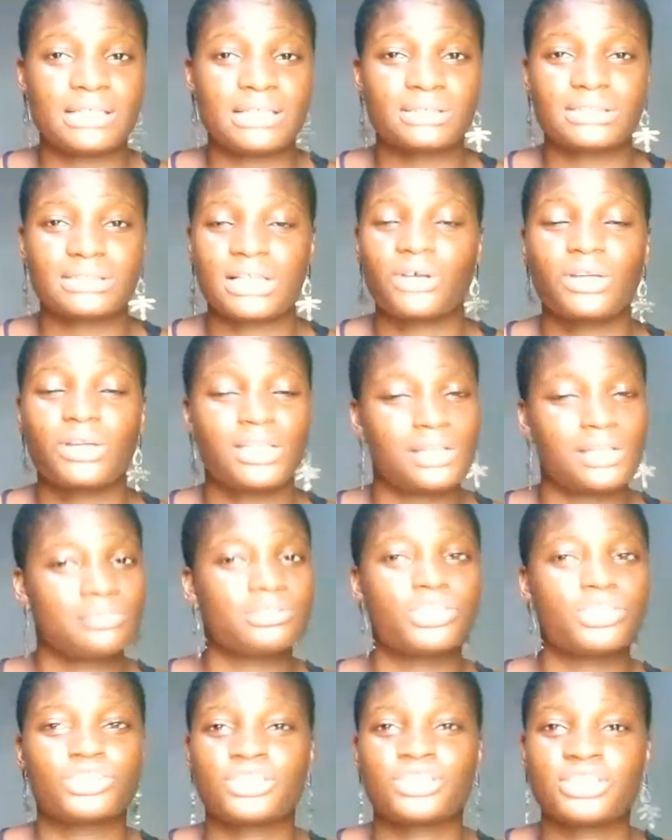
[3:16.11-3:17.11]
I was like, okay, let me
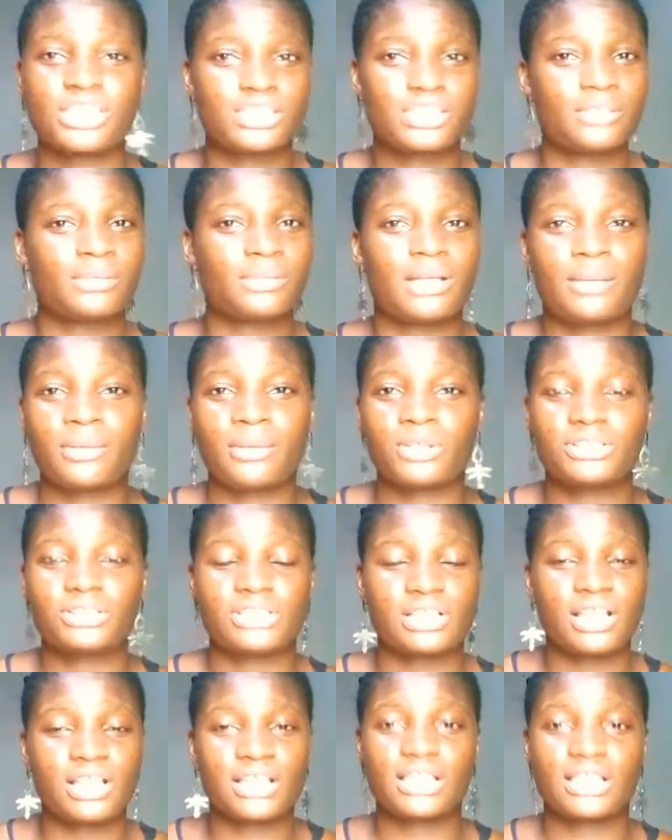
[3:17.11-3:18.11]
just say something about
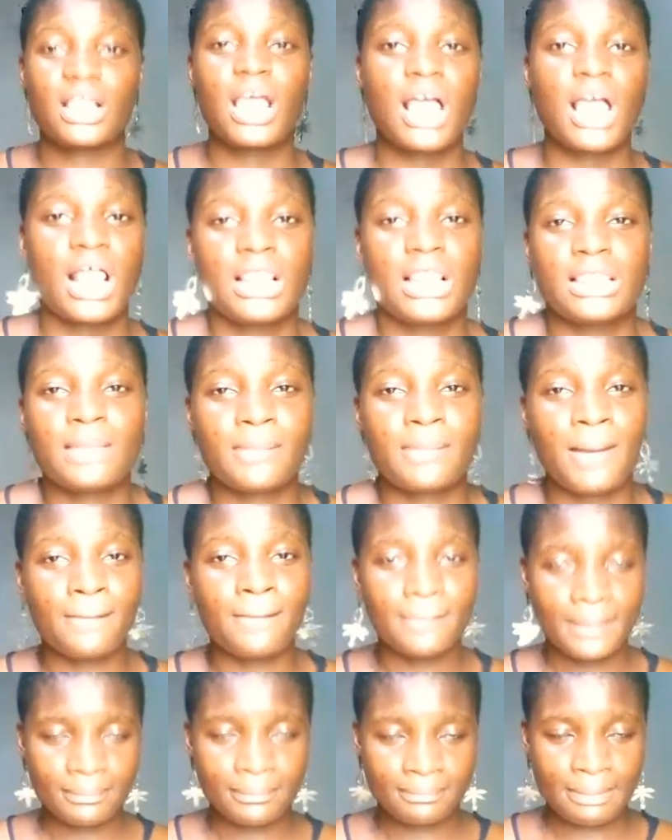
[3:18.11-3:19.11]
it and let my
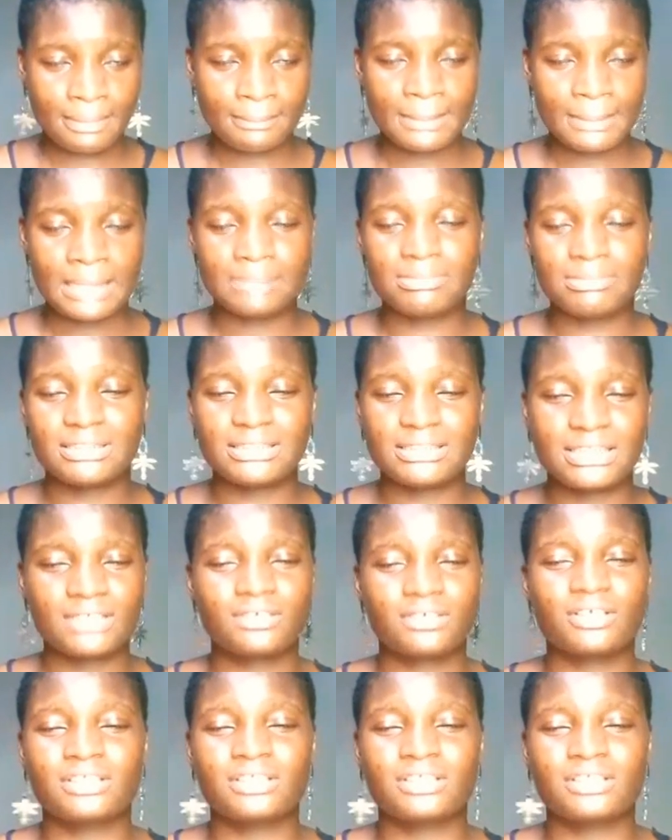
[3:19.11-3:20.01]
mind be settled.